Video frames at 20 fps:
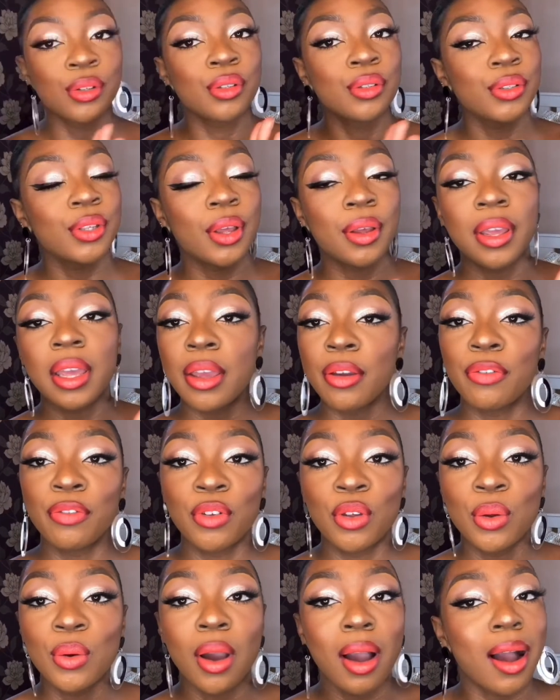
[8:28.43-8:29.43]
So if
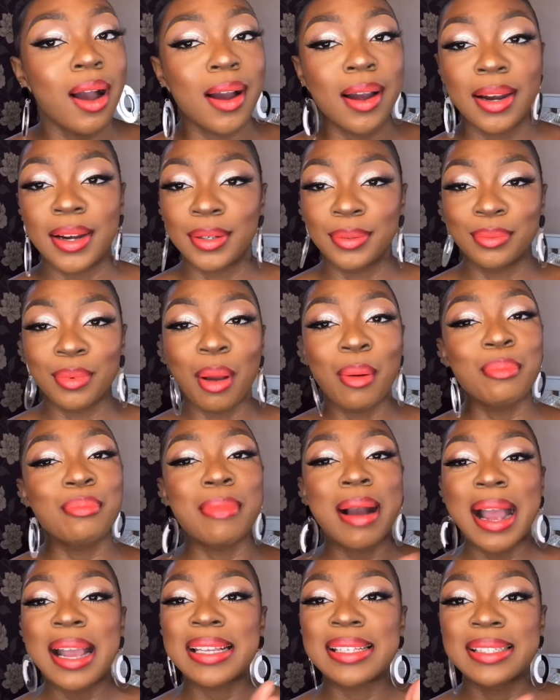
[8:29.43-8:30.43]
you are
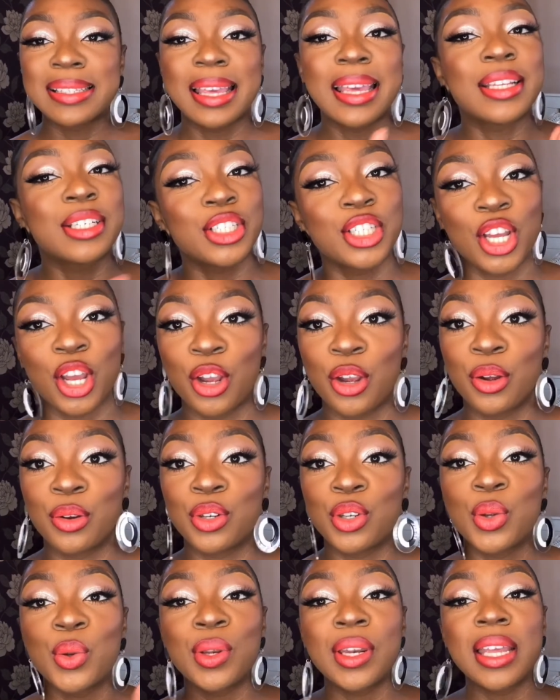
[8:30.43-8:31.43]
my skin
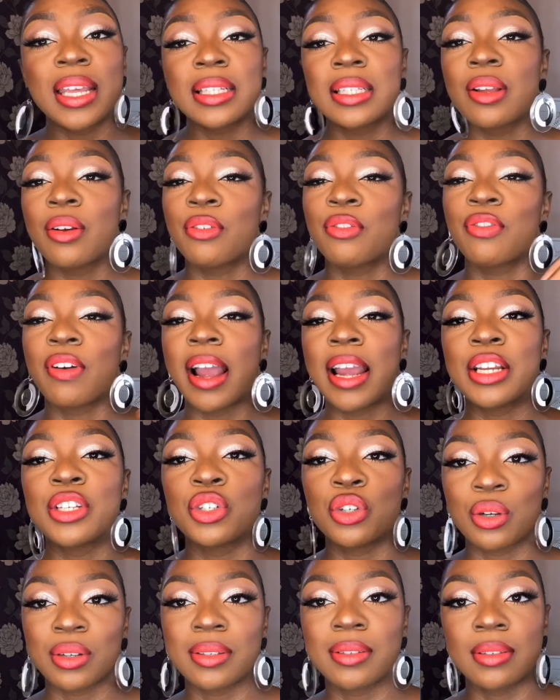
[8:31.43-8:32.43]
tone, you need to find
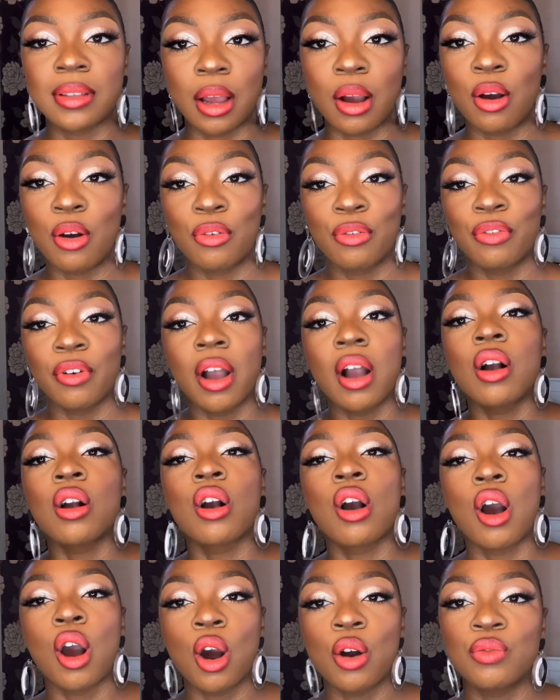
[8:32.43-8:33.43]
yourself a
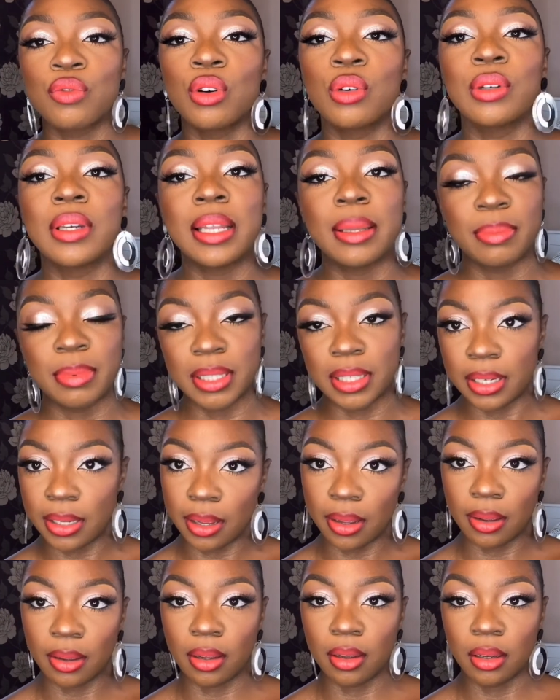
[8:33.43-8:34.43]
coral
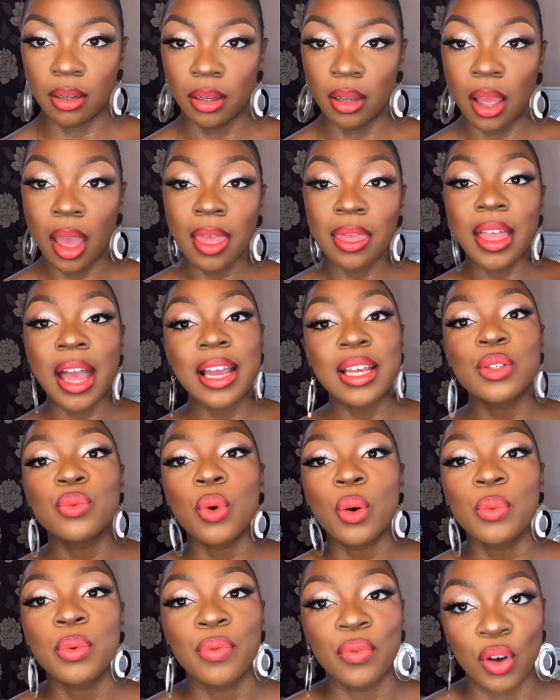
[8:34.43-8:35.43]
lipstick. That is
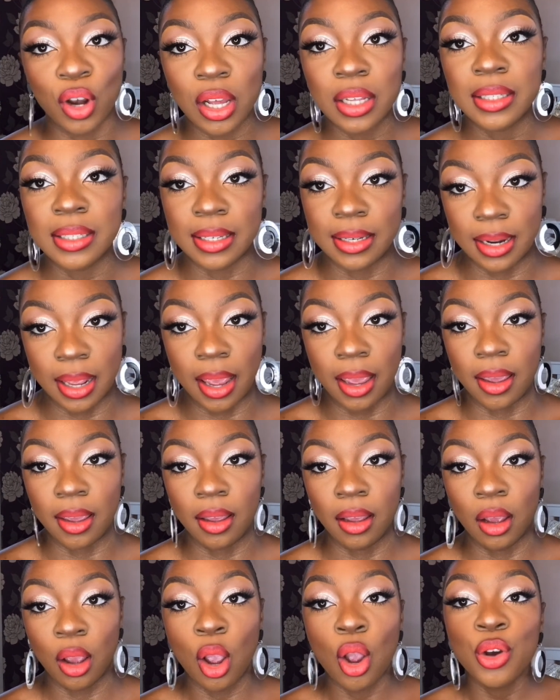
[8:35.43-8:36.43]
what we've learned
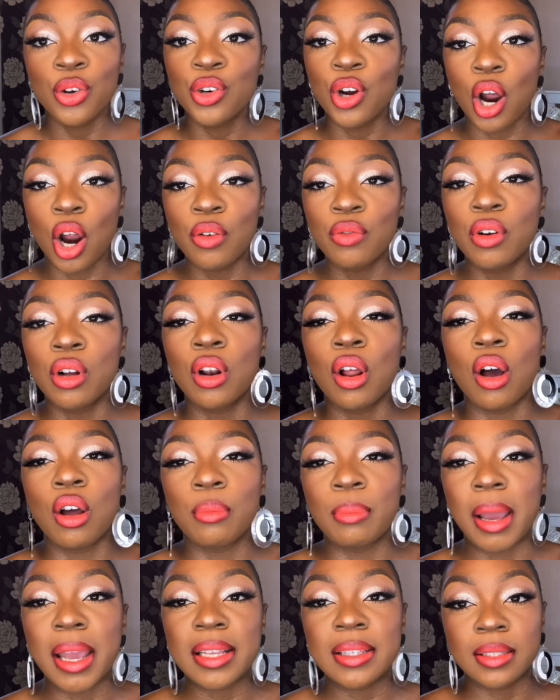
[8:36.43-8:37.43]
today. Coral on
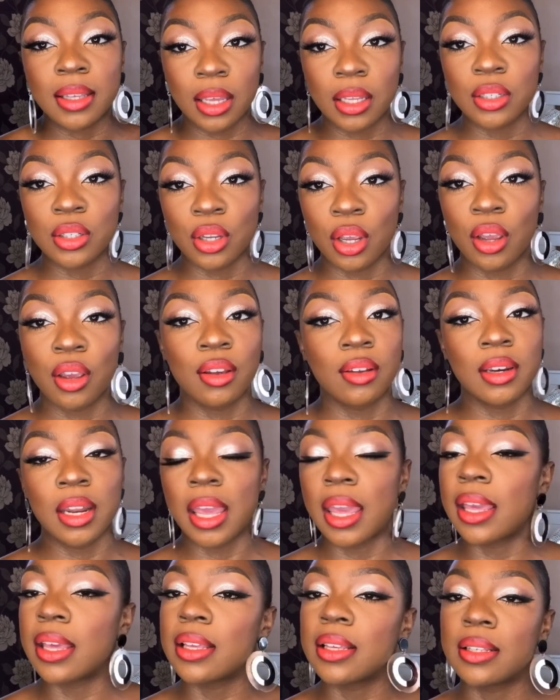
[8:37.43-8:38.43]
my skin tone
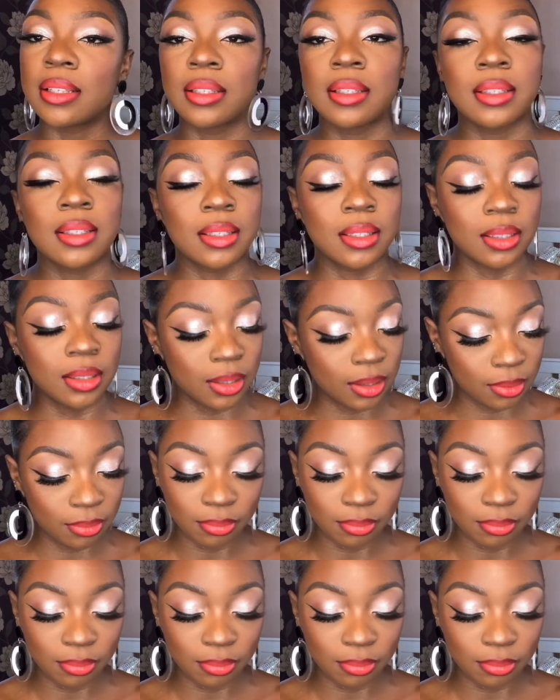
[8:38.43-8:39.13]
is